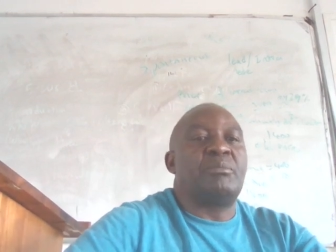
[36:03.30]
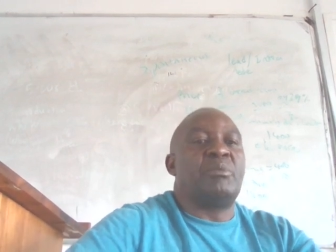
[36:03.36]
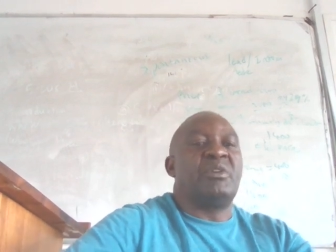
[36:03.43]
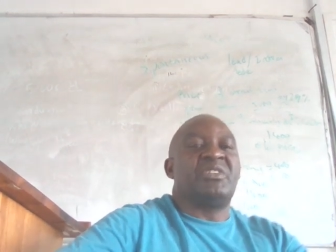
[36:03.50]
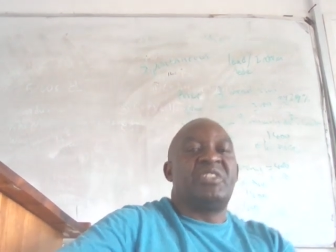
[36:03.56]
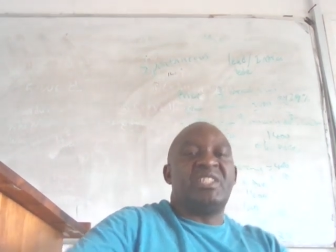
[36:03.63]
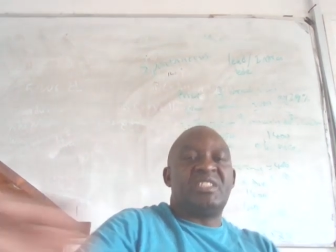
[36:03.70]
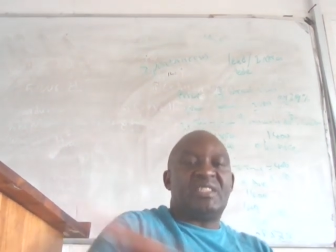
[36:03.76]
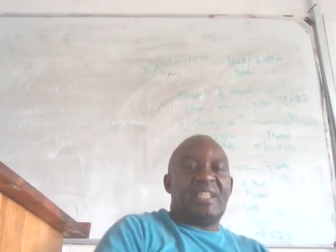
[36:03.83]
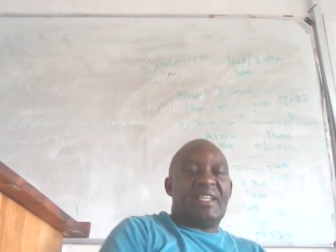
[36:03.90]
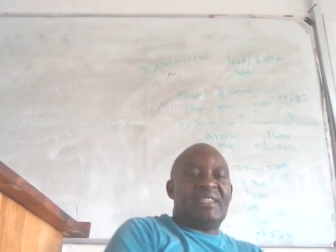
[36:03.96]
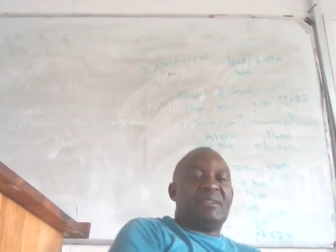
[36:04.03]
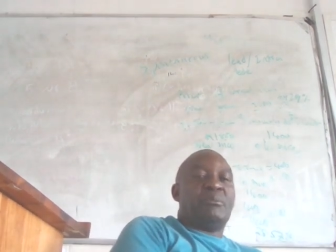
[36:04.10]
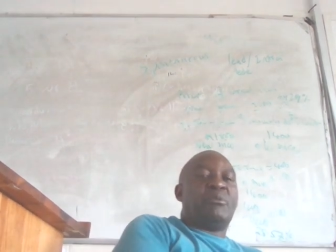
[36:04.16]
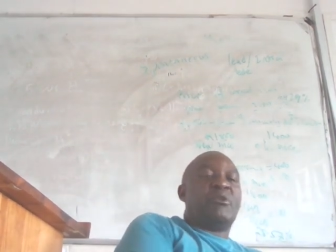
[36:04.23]

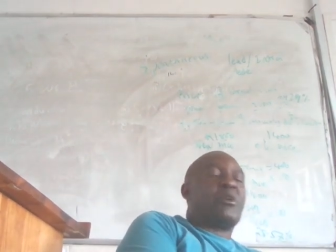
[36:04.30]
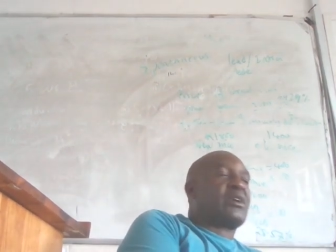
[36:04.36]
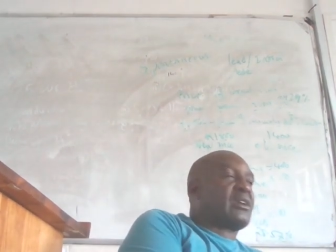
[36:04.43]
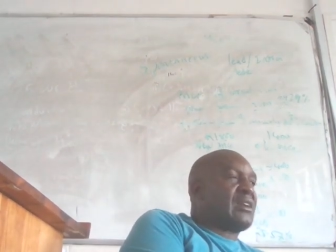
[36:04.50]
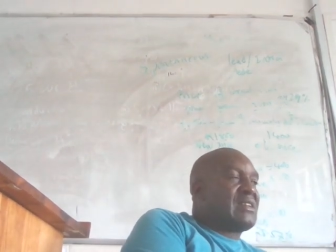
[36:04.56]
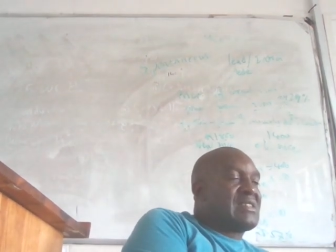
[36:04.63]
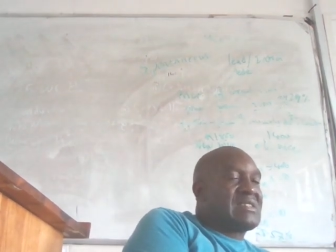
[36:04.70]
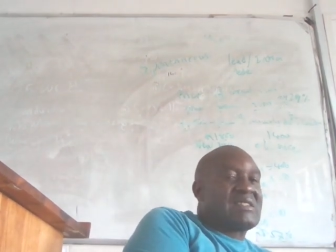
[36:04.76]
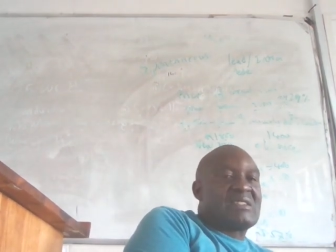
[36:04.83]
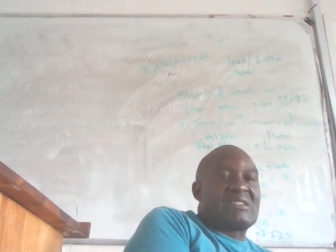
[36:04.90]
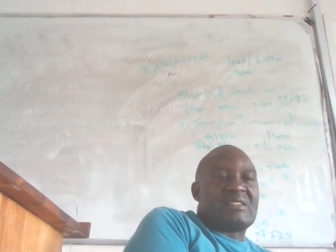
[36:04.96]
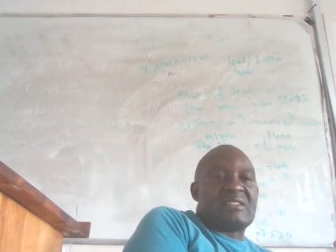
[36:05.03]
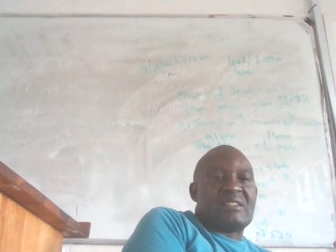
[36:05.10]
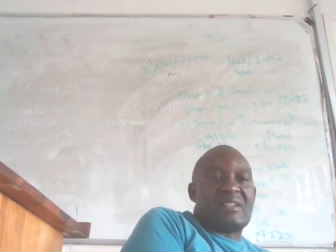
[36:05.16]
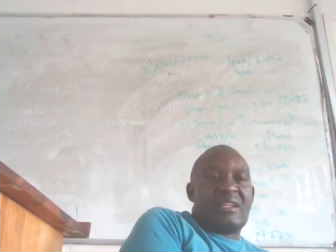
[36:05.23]
Politicians,
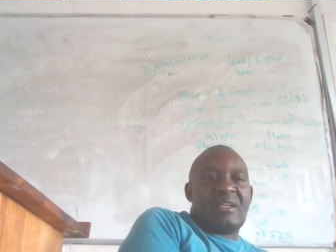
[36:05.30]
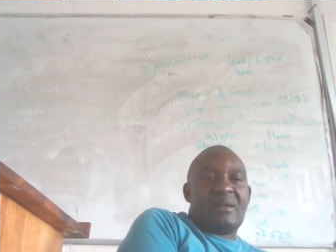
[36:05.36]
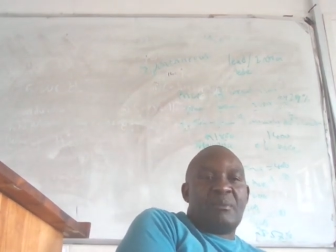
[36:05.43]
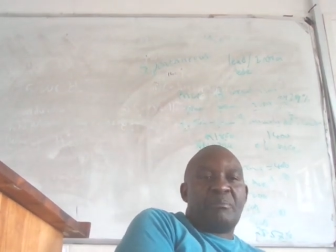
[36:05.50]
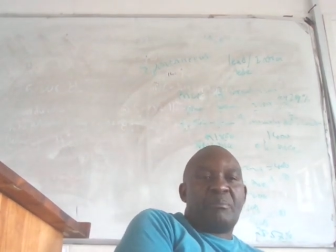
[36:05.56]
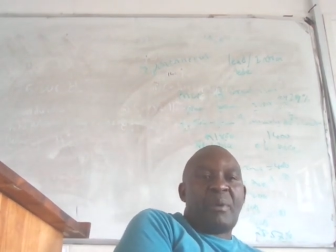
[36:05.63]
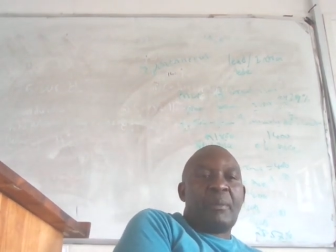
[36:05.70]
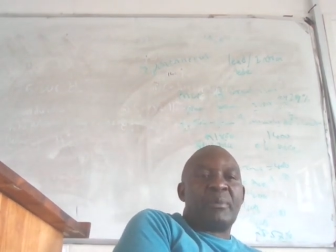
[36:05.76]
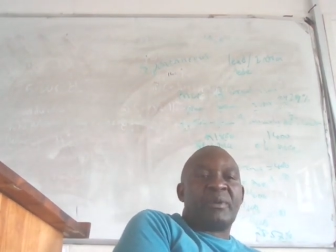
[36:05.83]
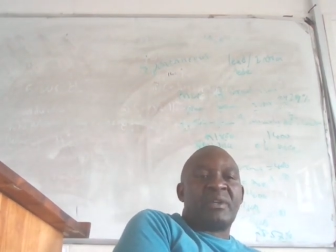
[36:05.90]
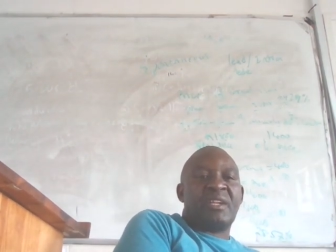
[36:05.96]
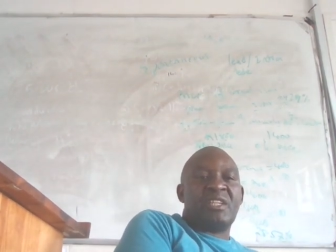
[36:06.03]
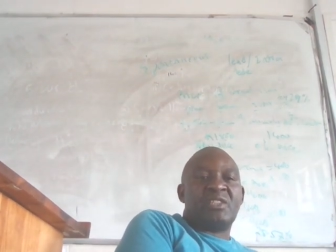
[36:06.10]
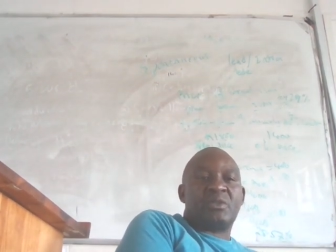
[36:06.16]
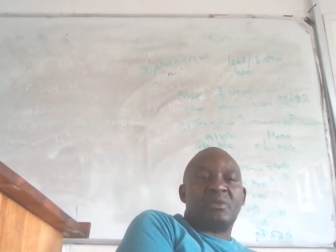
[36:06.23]
bureaucrats, public
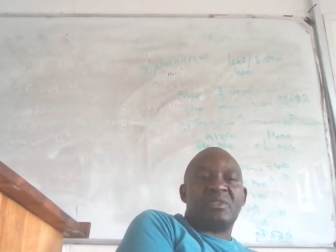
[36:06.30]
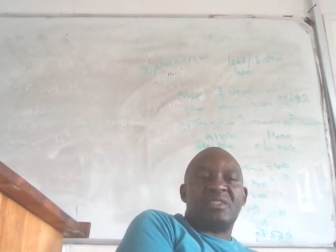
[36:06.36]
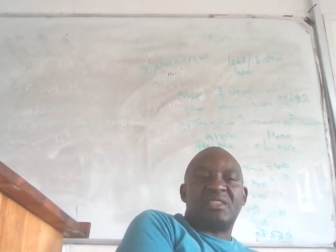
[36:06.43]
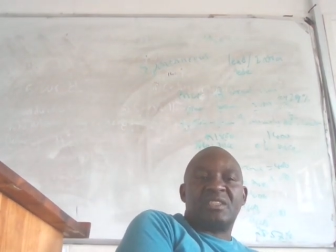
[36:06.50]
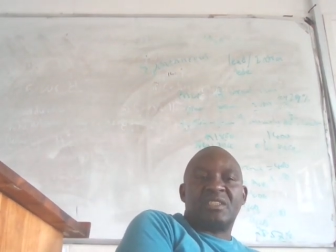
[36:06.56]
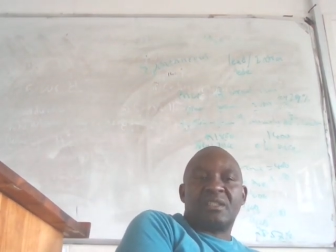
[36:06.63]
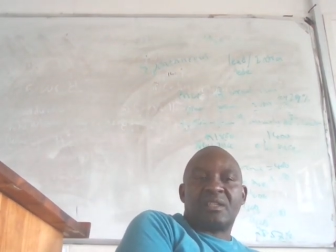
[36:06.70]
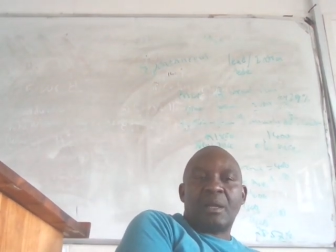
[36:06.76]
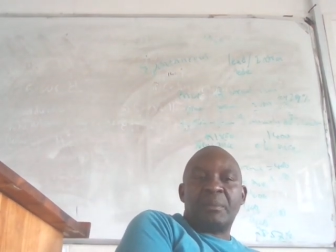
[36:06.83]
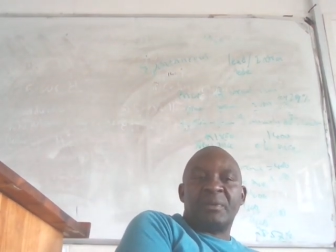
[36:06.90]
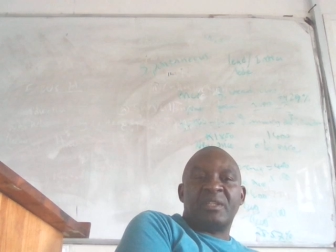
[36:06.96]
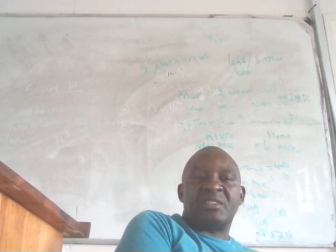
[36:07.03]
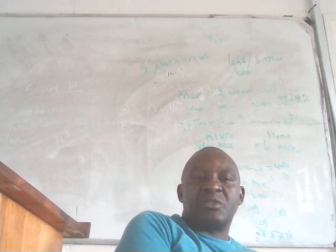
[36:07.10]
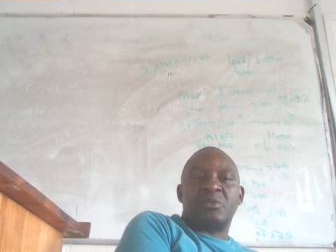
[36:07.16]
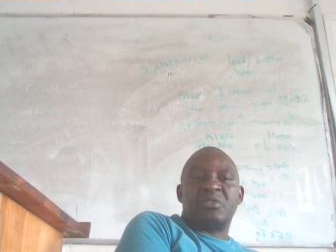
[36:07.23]
relations,
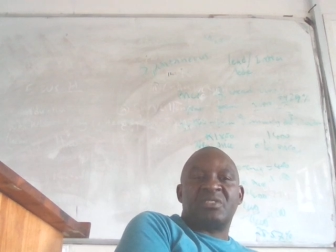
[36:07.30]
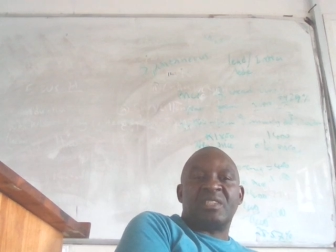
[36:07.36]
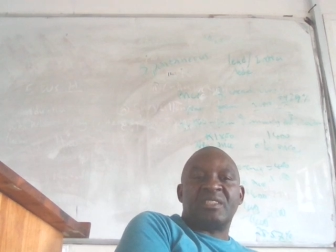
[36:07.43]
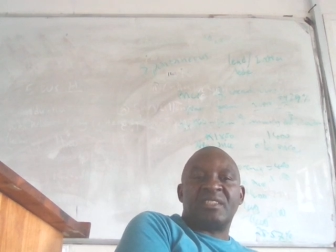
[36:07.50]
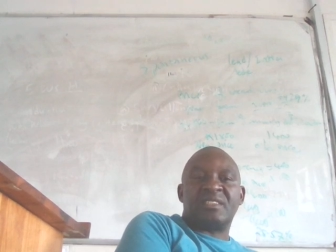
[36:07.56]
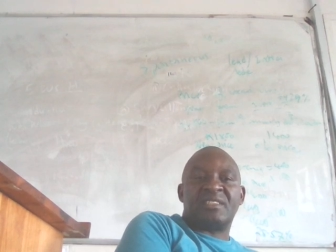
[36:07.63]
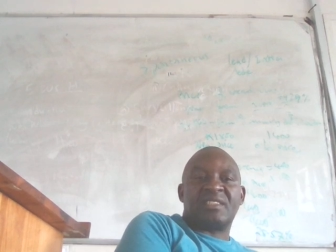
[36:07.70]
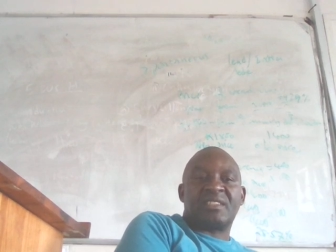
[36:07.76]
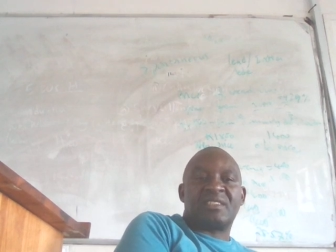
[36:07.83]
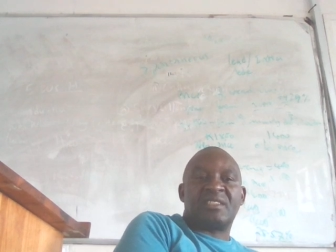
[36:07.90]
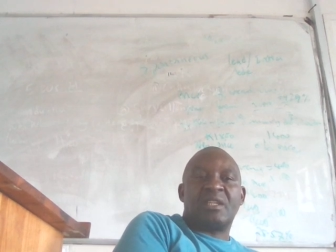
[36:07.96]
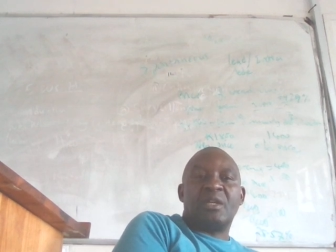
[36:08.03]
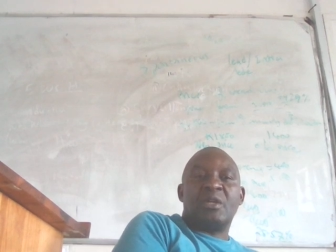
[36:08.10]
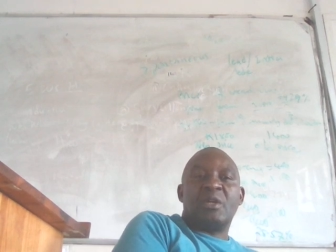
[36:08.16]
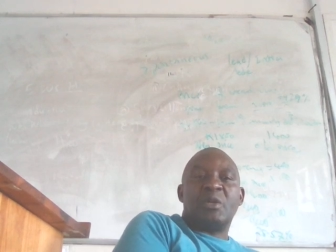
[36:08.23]
companies use
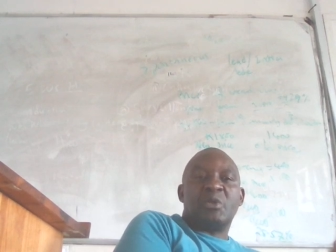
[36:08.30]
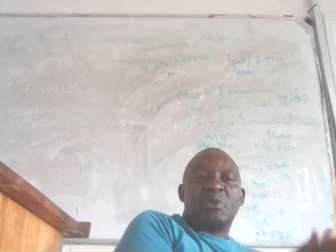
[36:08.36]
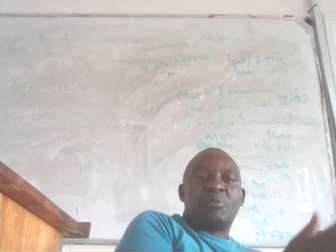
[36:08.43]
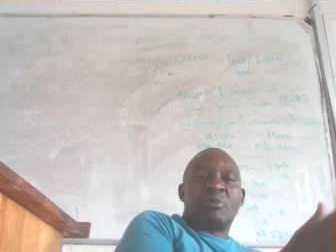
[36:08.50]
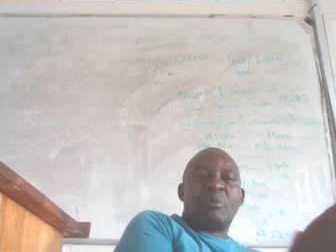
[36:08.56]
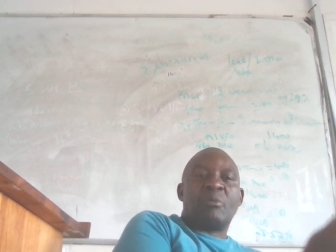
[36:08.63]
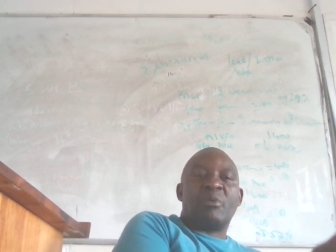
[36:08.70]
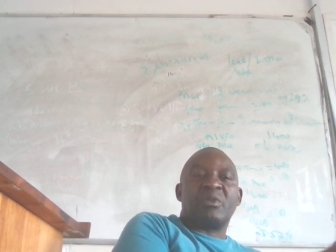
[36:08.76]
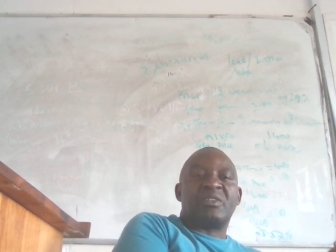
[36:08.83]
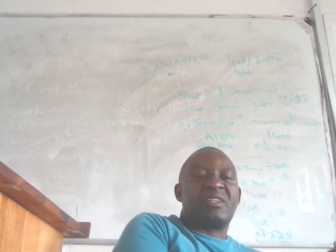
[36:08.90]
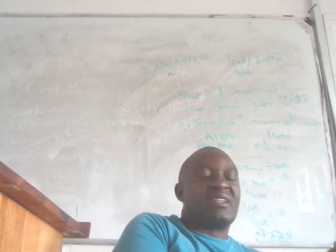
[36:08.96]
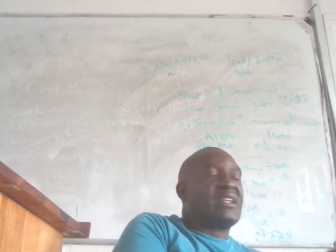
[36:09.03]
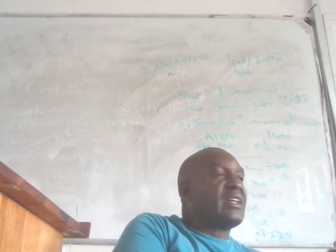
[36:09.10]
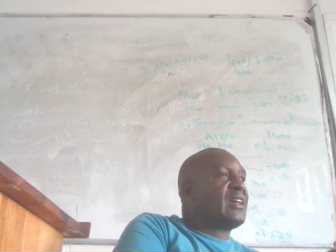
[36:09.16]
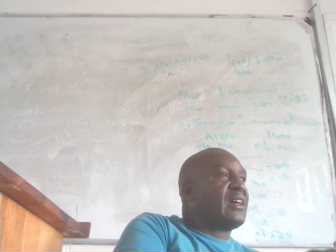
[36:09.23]
statistics to
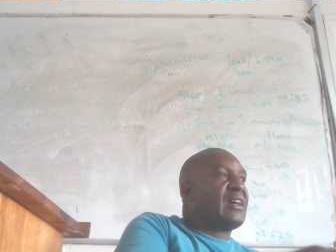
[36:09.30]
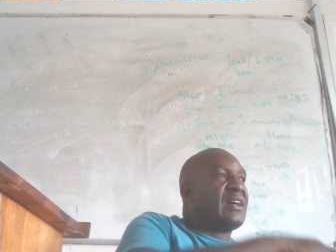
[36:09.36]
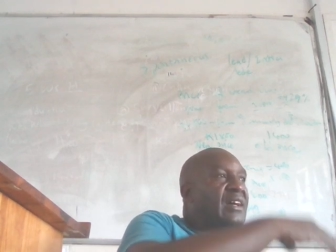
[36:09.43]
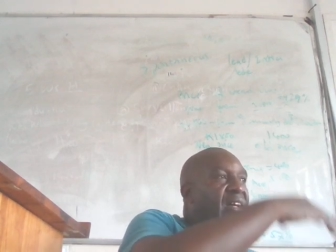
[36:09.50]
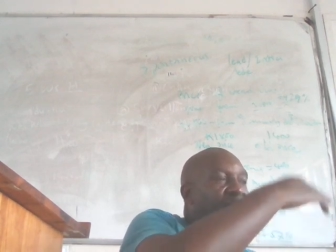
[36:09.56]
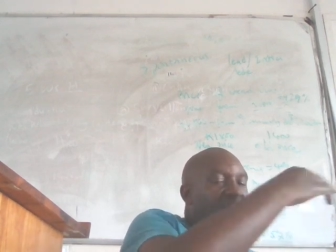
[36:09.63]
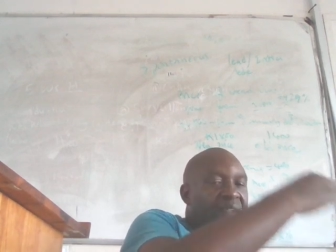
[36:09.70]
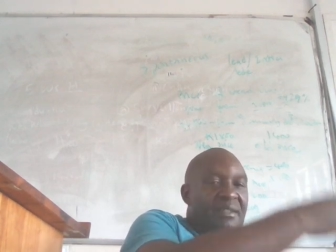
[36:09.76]
promote their